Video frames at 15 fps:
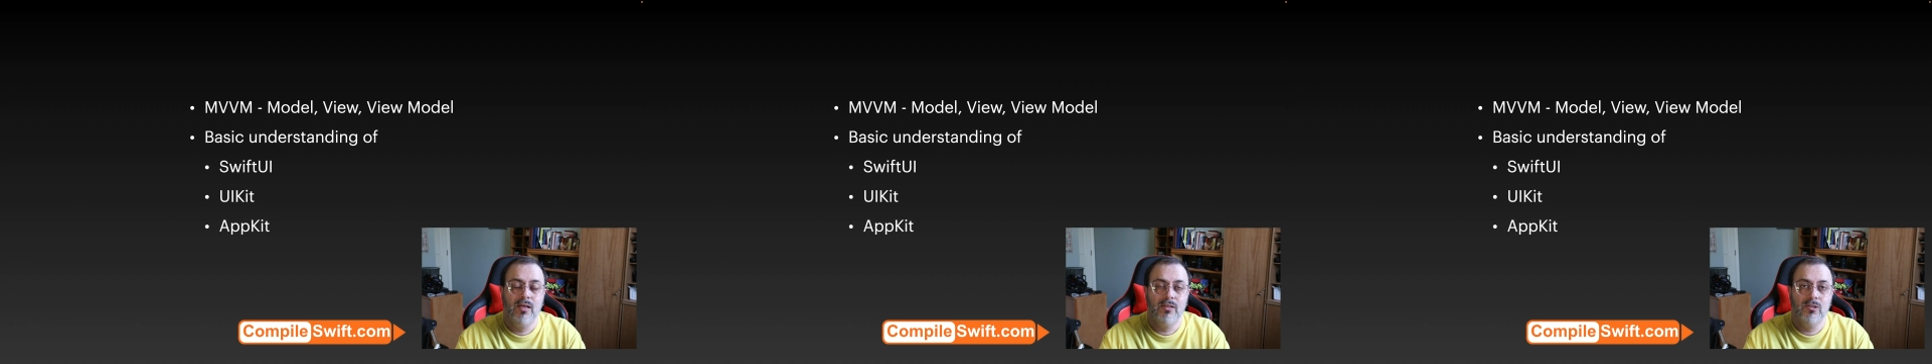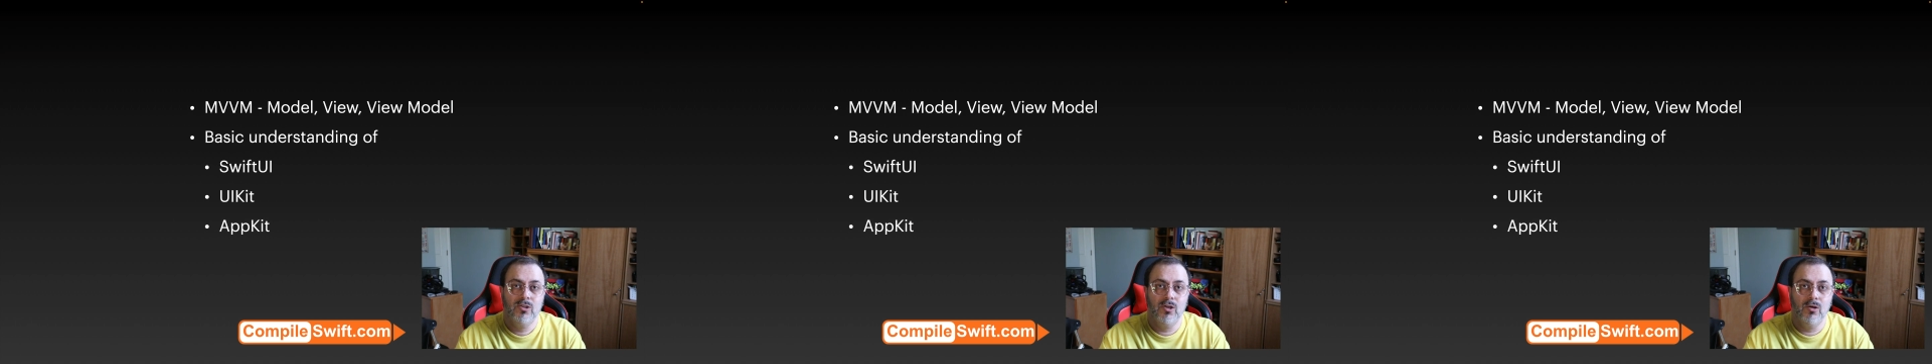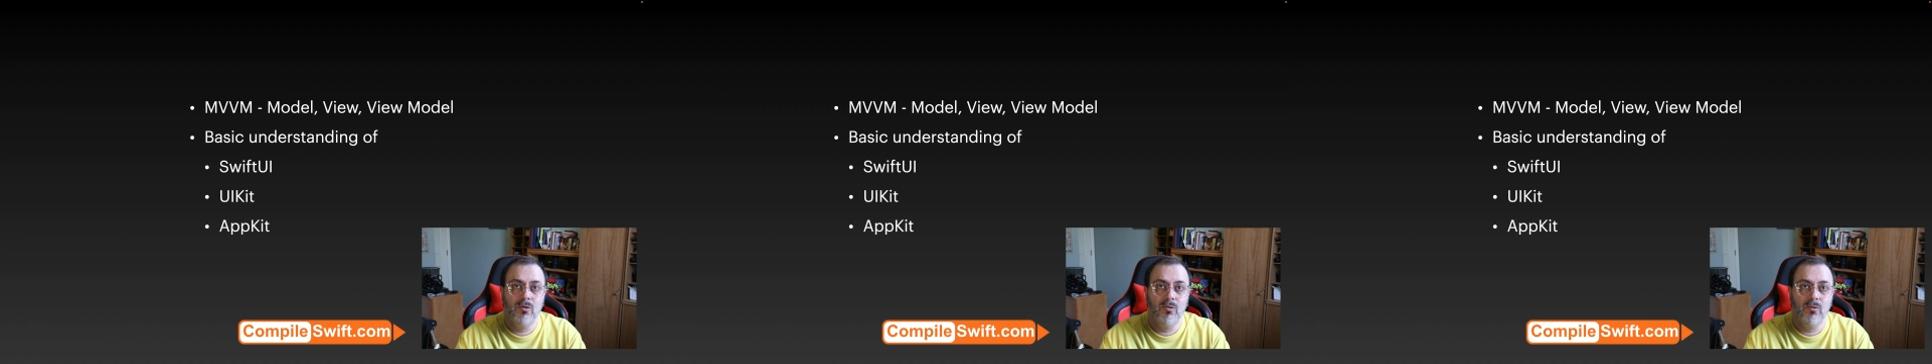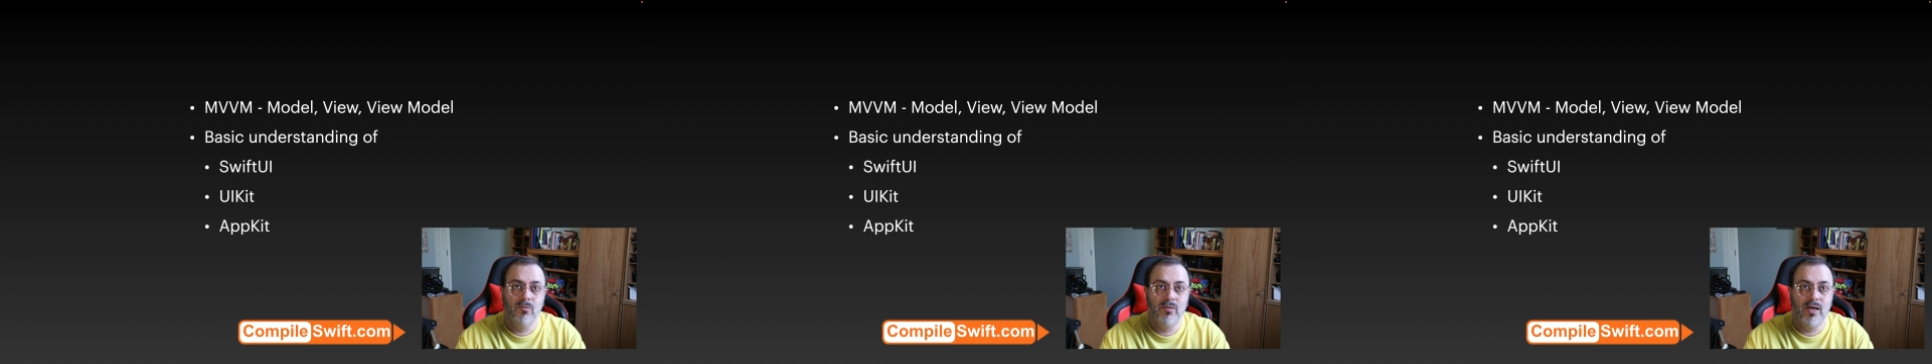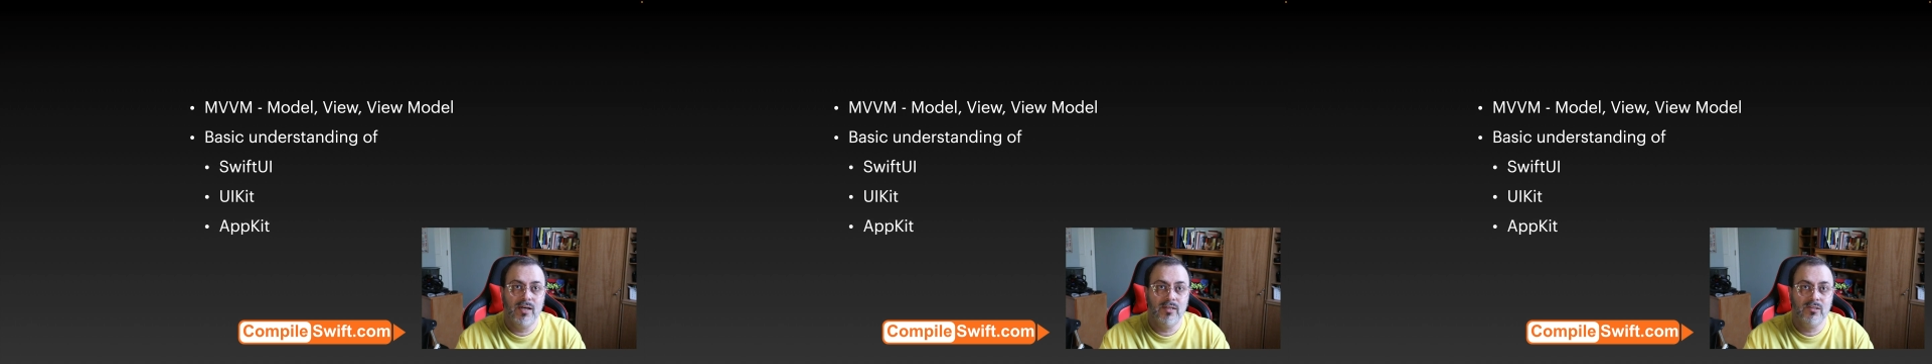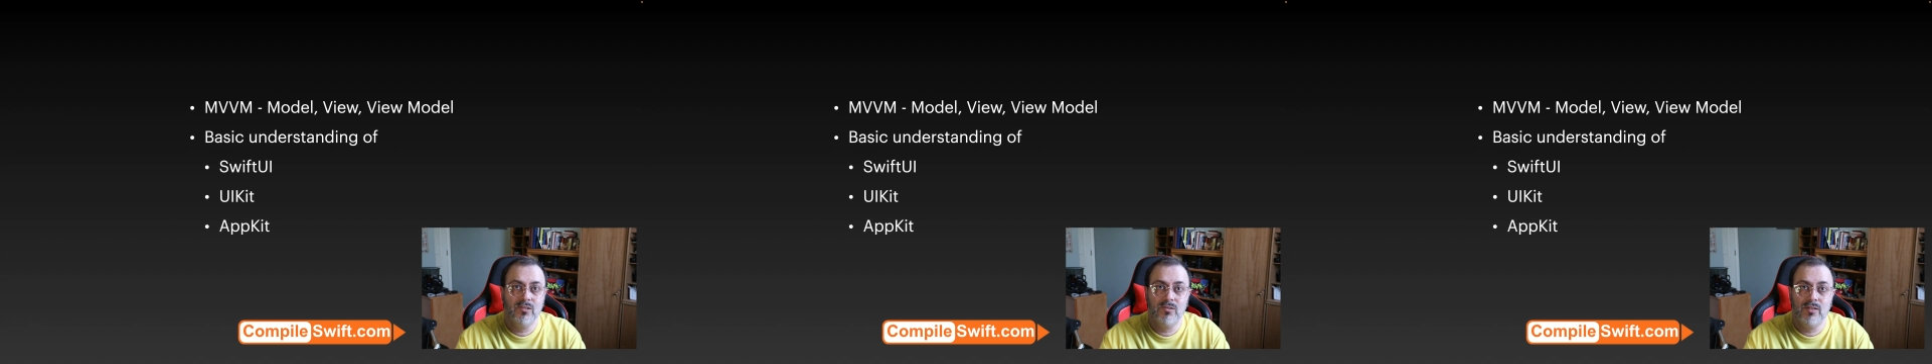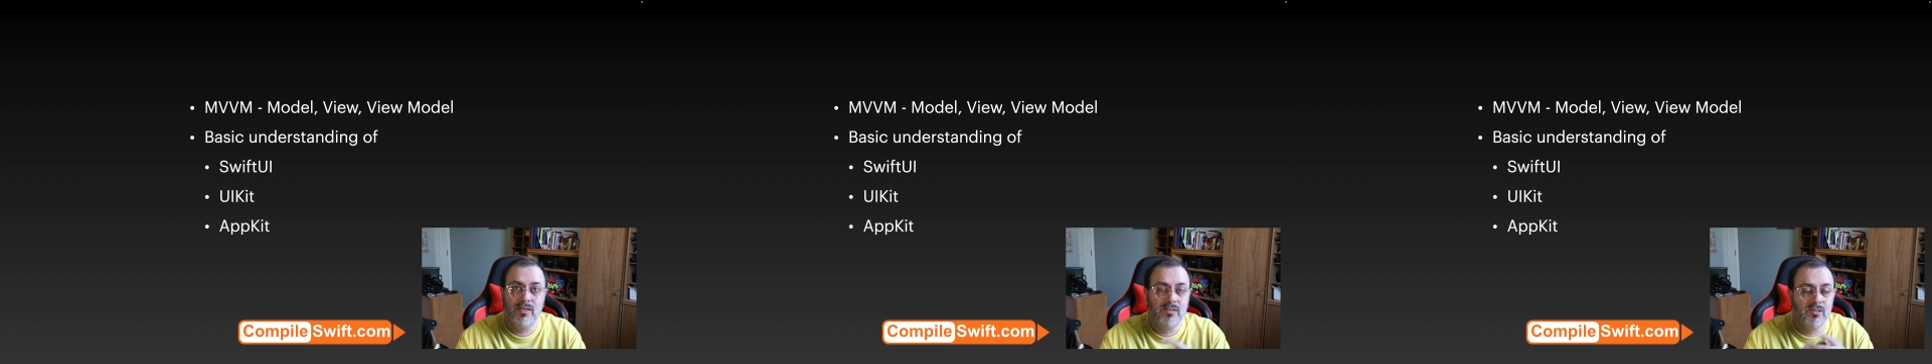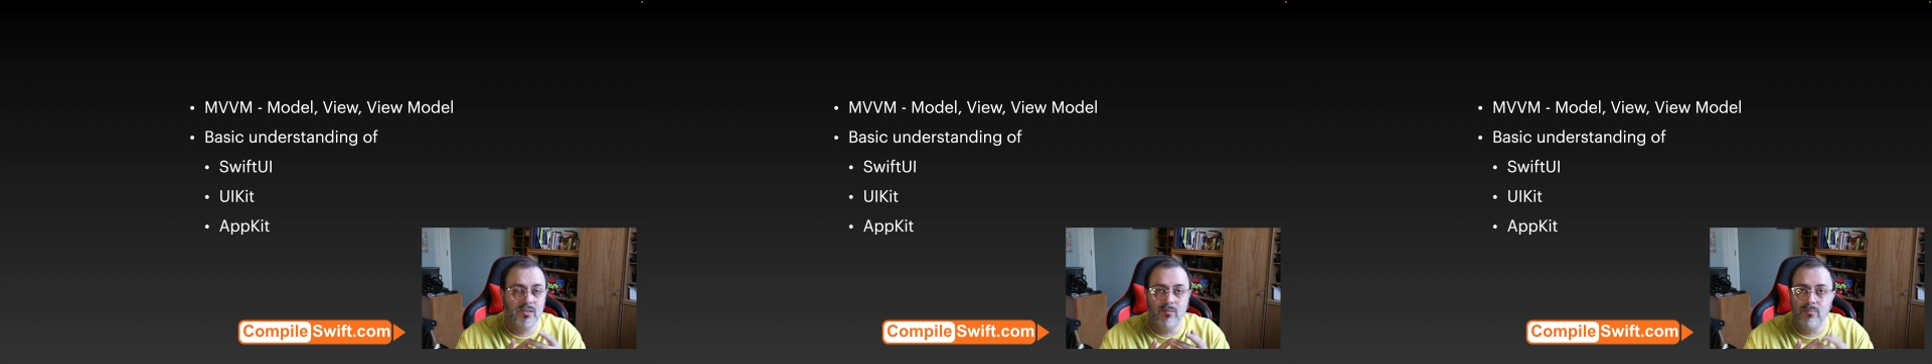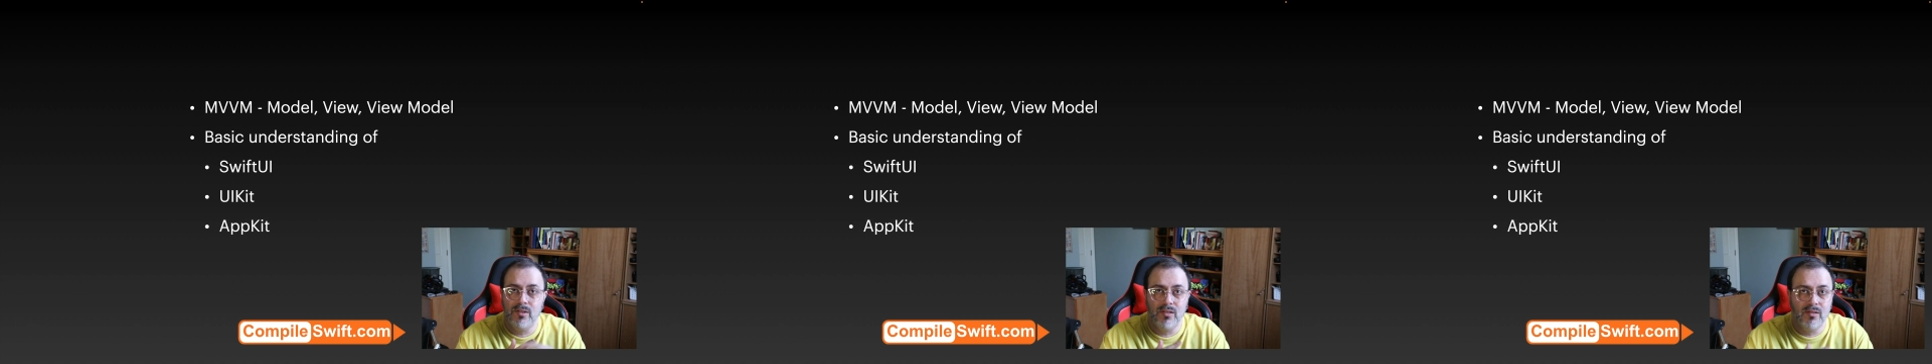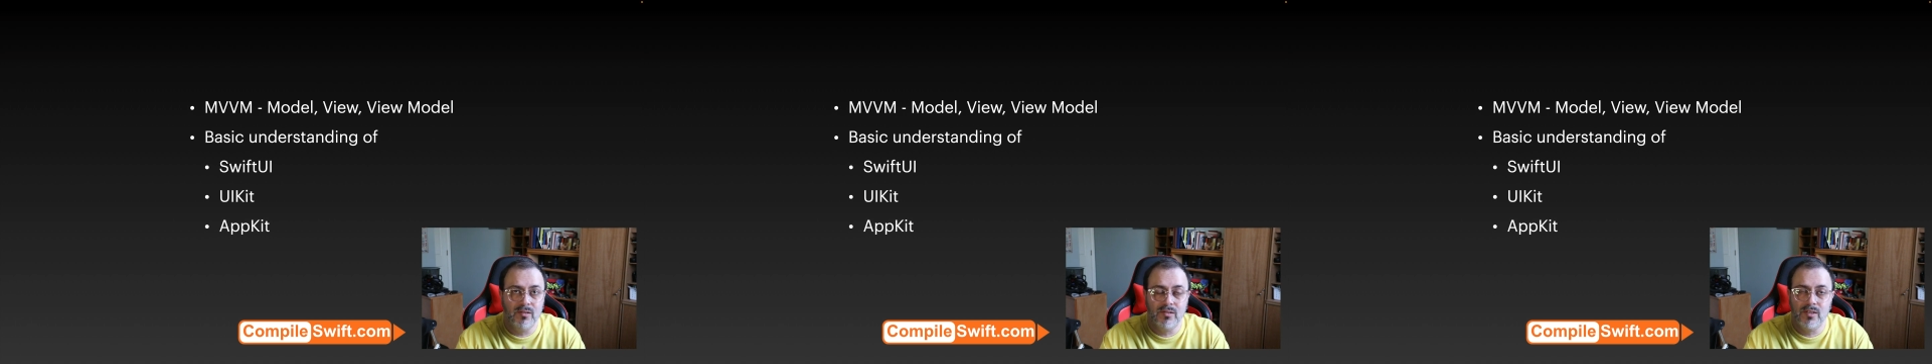So that's
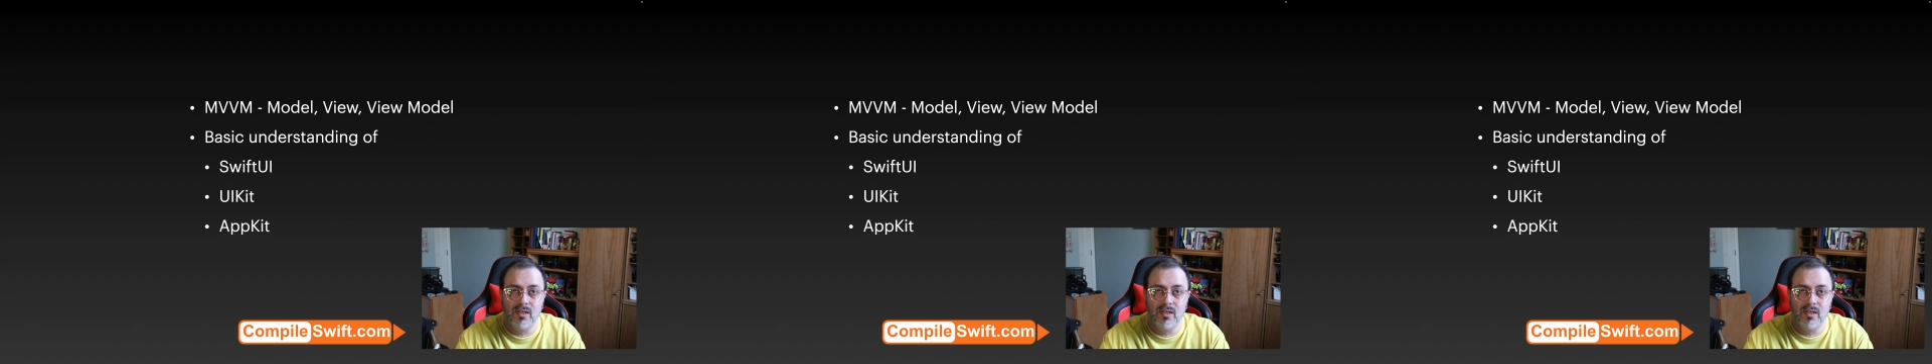something that's